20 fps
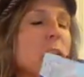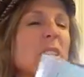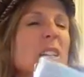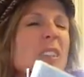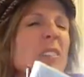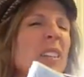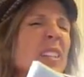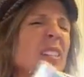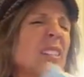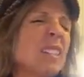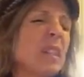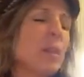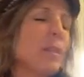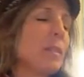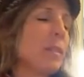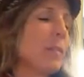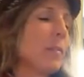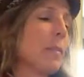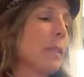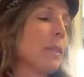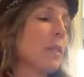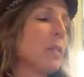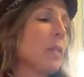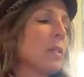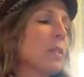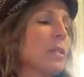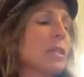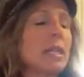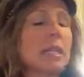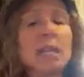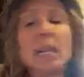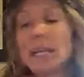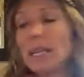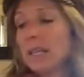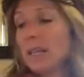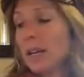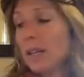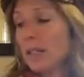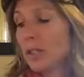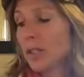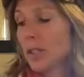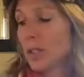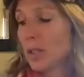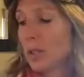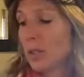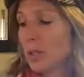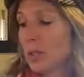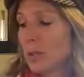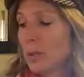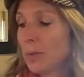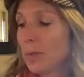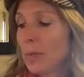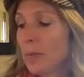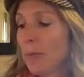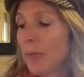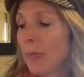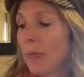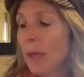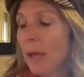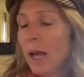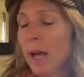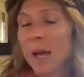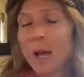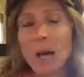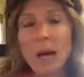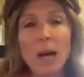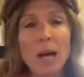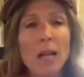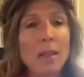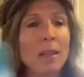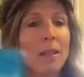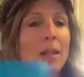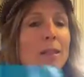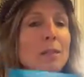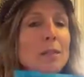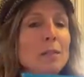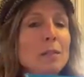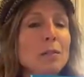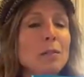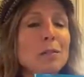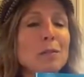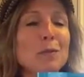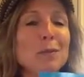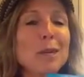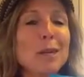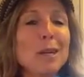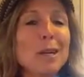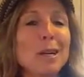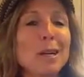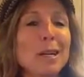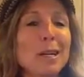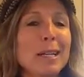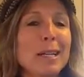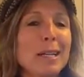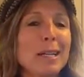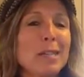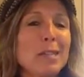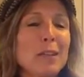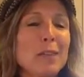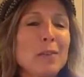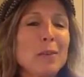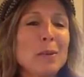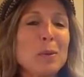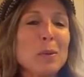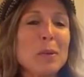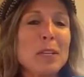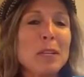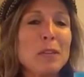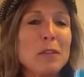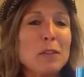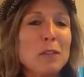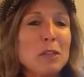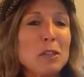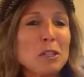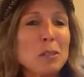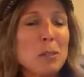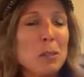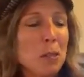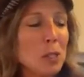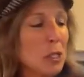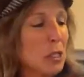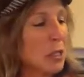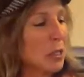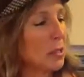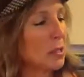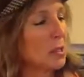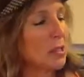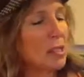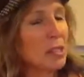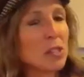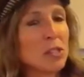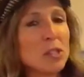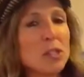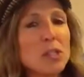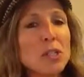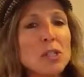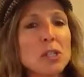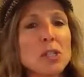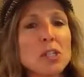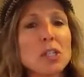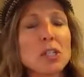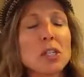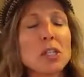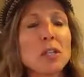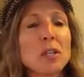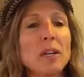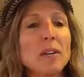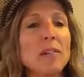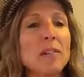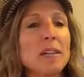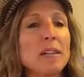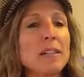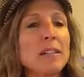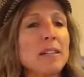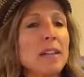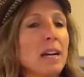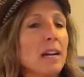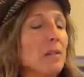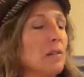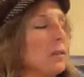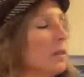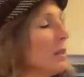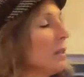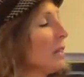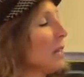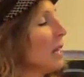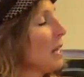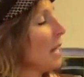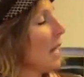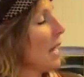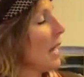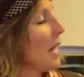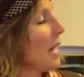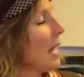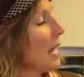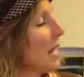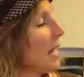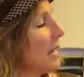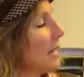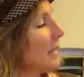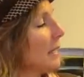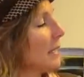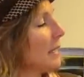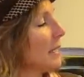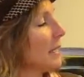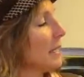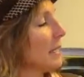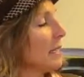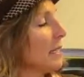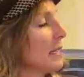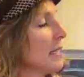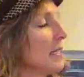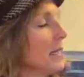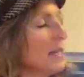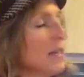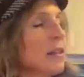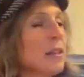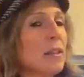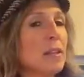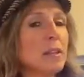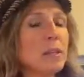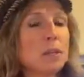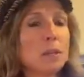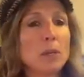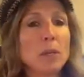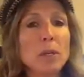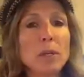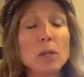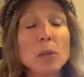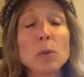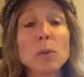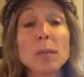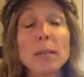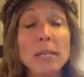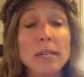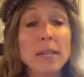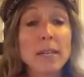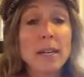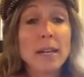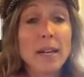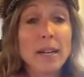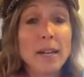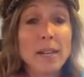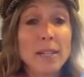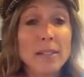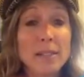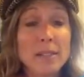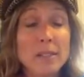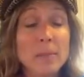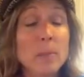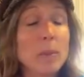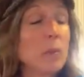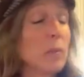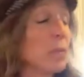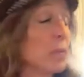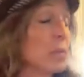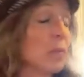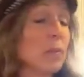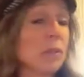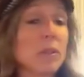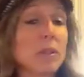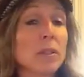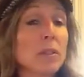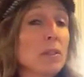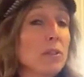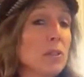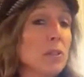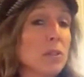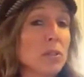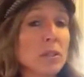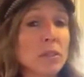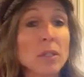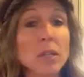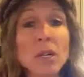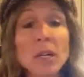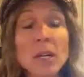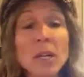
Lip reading: as heavy as some of the other books that I just showed you. Lots of kids have been waiting for this book called Sisters. This is a graphic novel, and in this book, Raina has been wishing for a little sister,